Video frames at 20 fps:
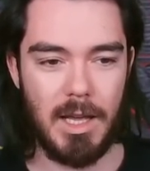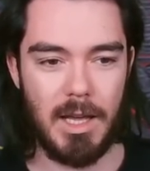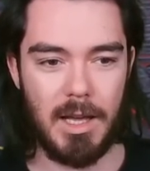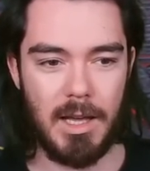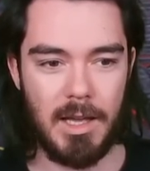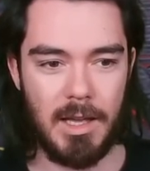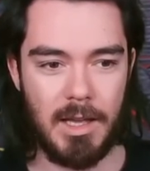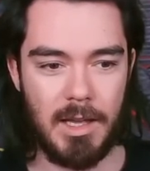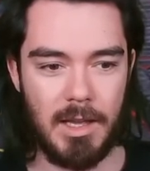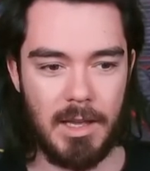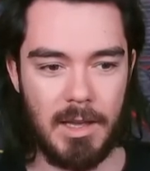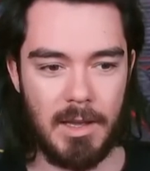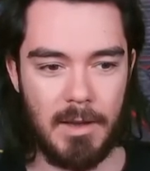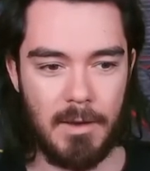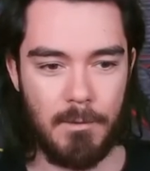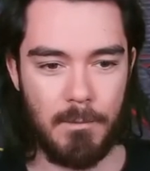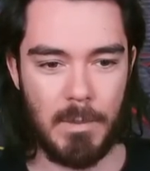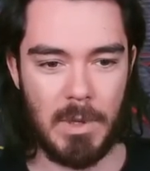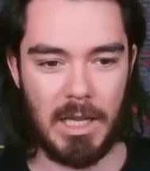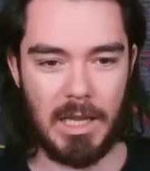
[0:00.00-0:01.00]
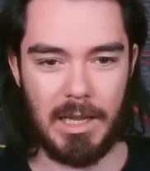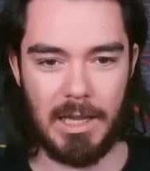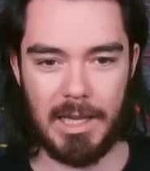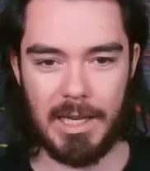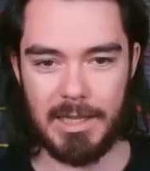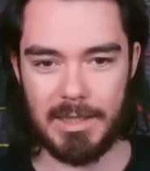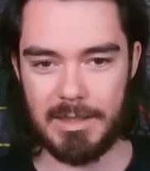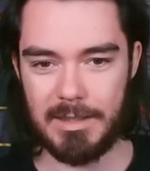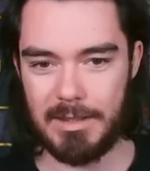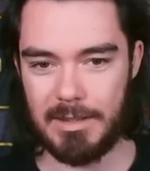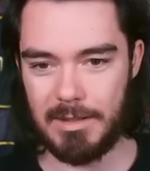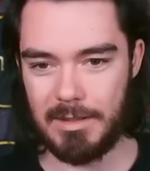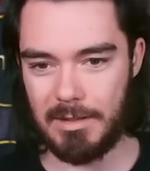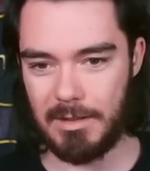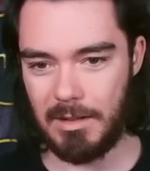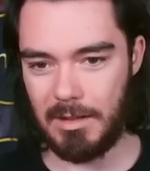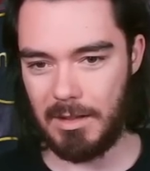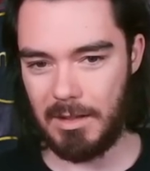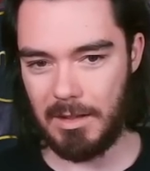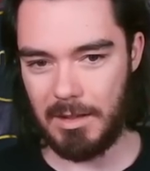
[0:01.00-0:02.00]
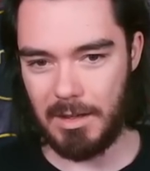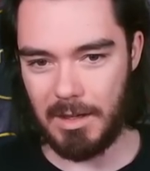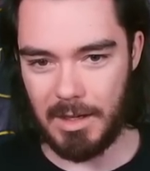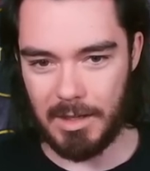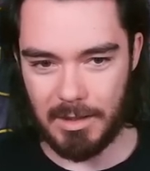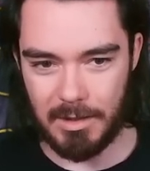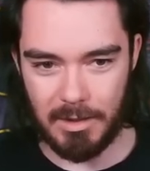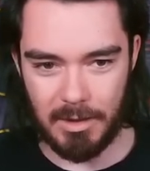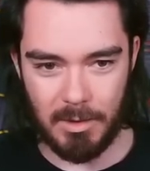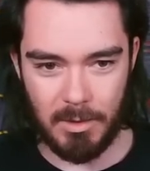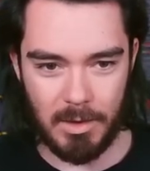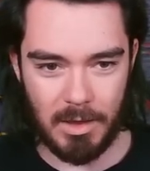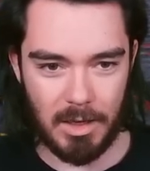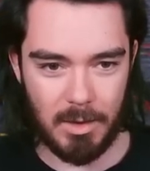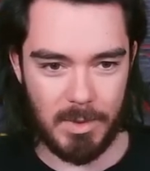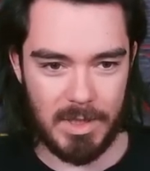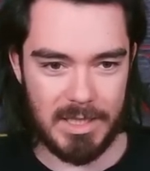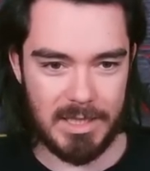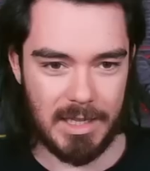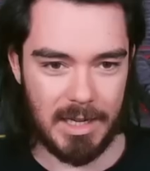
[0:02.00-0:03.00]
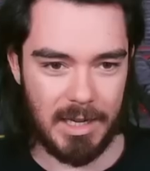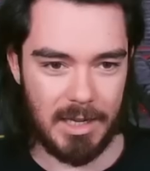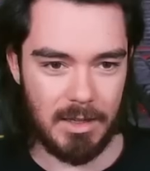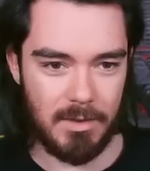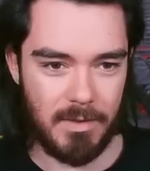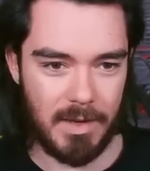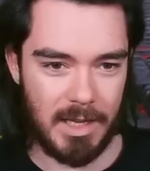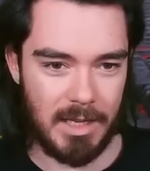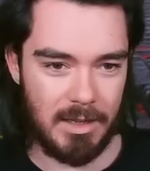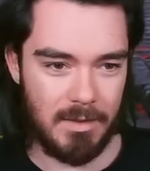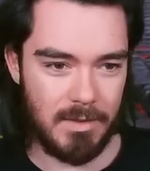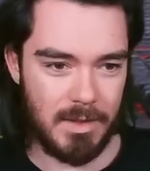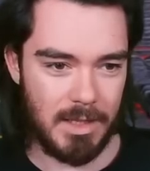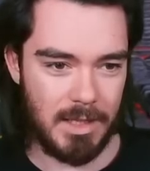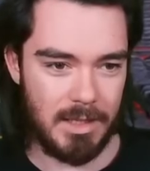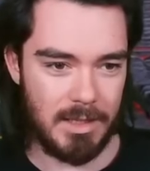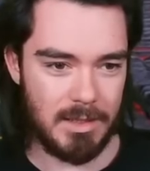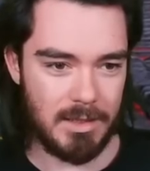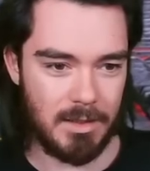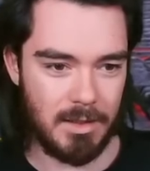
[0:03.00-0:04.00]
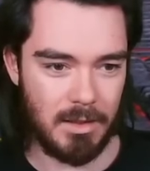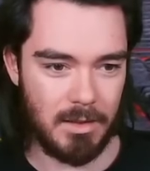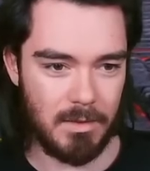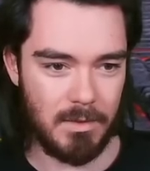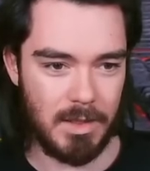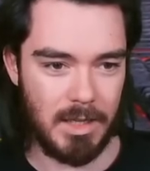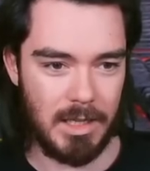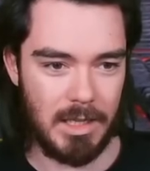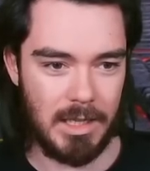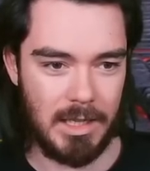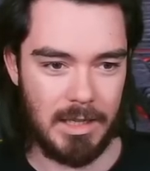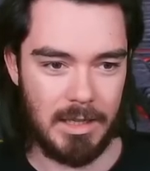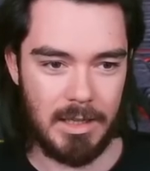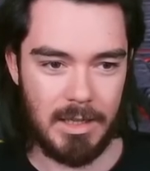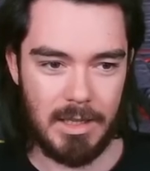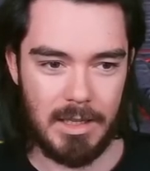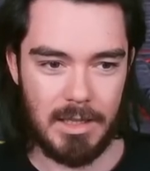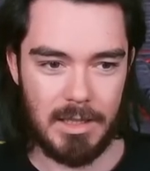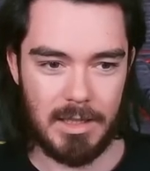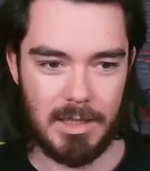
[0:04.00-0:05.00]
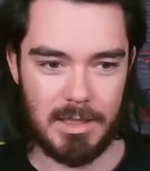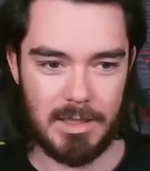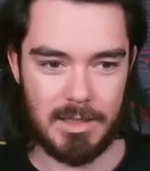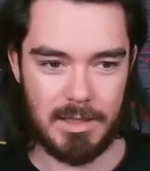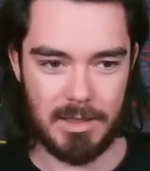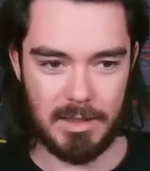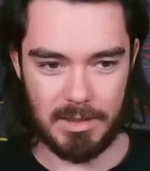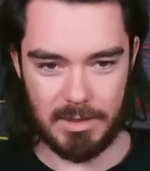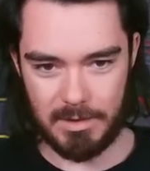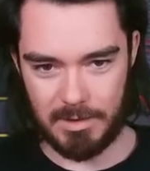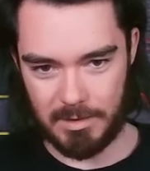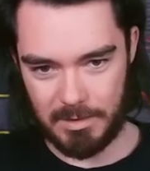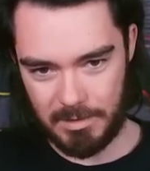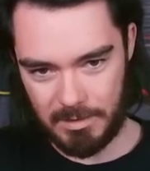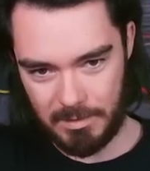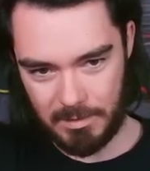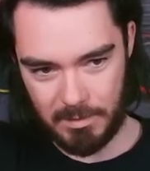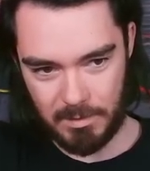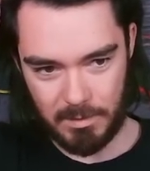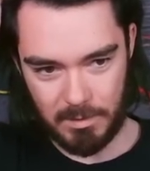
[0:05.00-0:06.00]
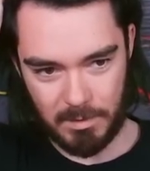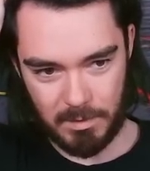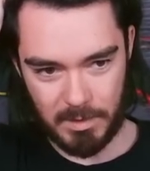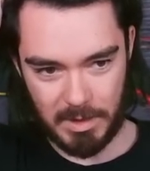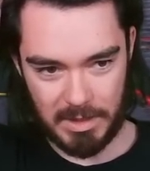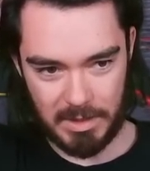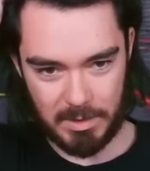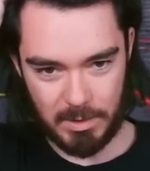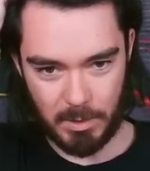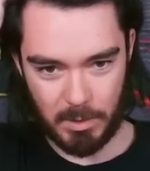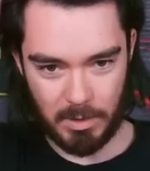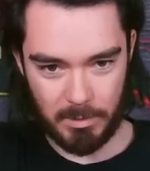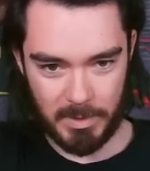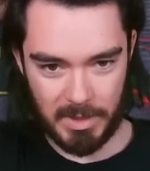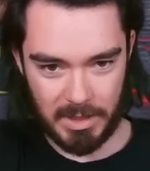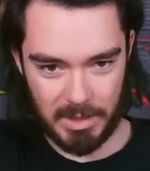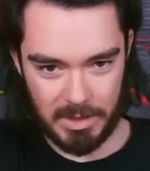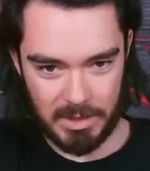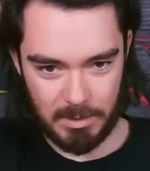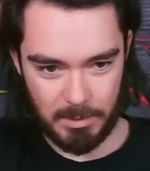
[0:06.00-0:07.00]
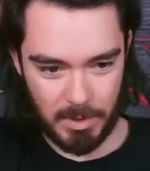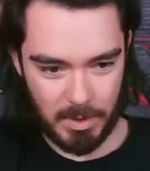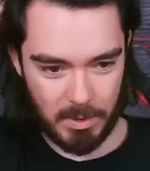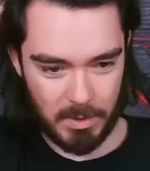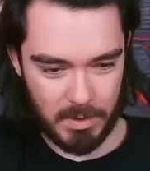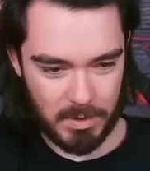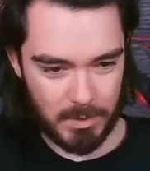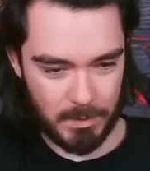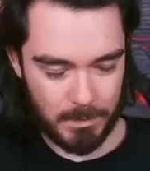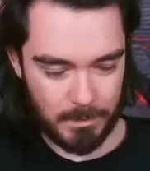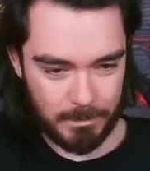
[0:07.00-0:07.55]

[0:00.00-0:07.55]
Um, let's, uh, I don't know. Are we scared of any of these? Not really. Let's just freeze Tormin, I suppose.